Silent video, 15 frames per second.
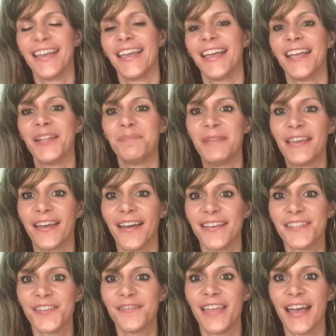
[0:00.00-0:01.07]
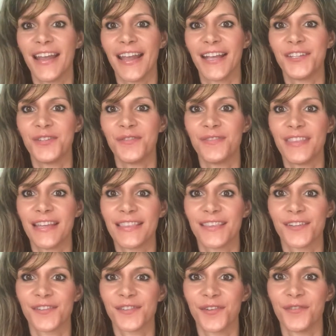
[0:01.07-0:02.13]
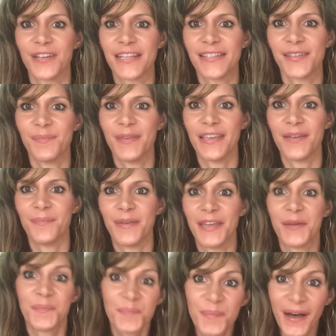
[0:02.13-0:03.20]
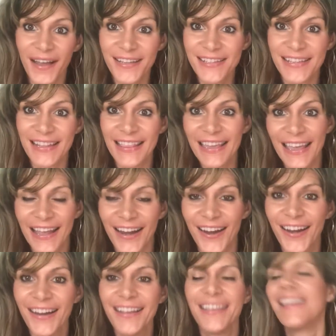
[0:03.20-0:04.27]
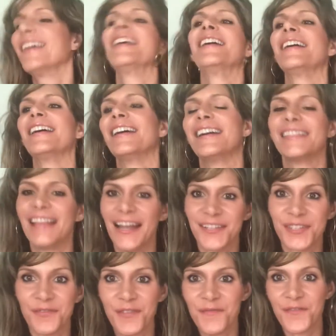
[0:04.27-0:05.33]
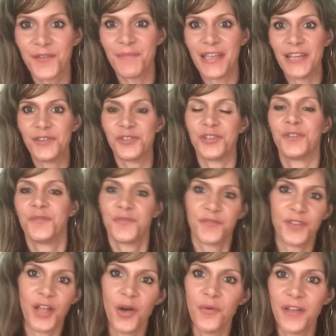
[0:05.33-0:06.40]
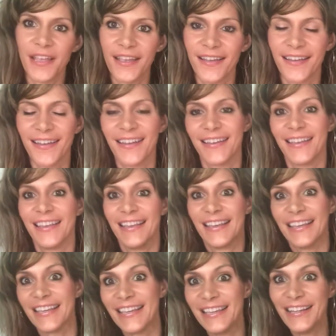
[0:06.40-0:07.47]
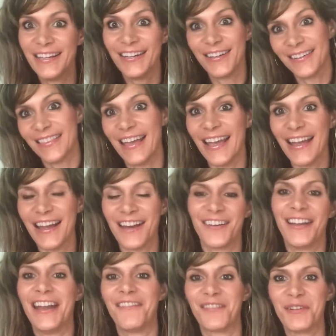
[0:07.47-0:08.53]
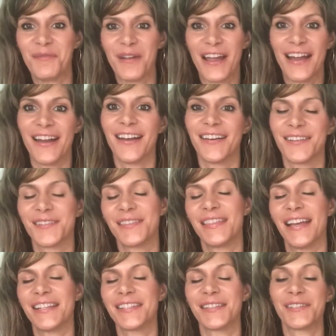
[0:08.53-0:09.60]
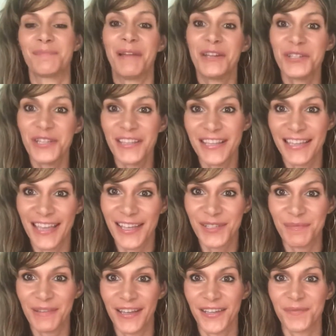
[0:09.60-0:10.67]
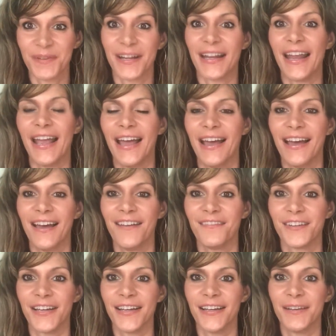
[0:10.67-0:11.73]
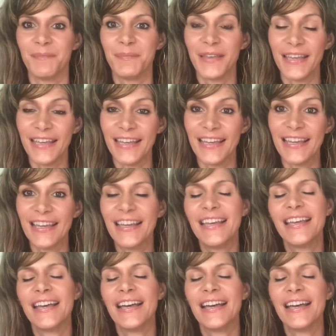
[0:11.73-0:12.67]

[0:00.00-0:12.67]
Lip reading: and because of that, I do think there's going to be a big buzz in the air. Lots of information flowing here, there, and everywhere. That's especially the case because we're going to have a big